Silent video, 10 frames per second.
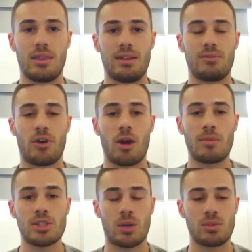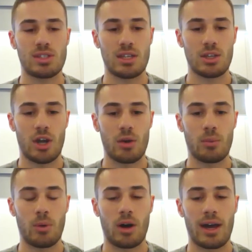the environments I was in, you
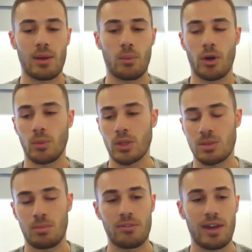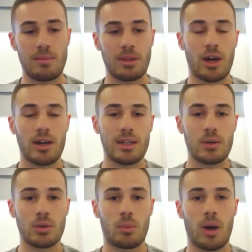know, why were, wasn't my family
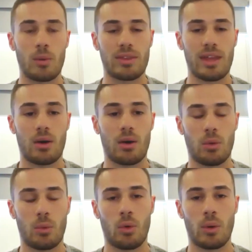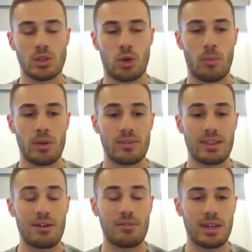ideal and why weren't they co- always cooperative
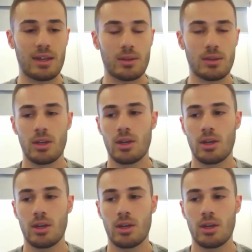and loving and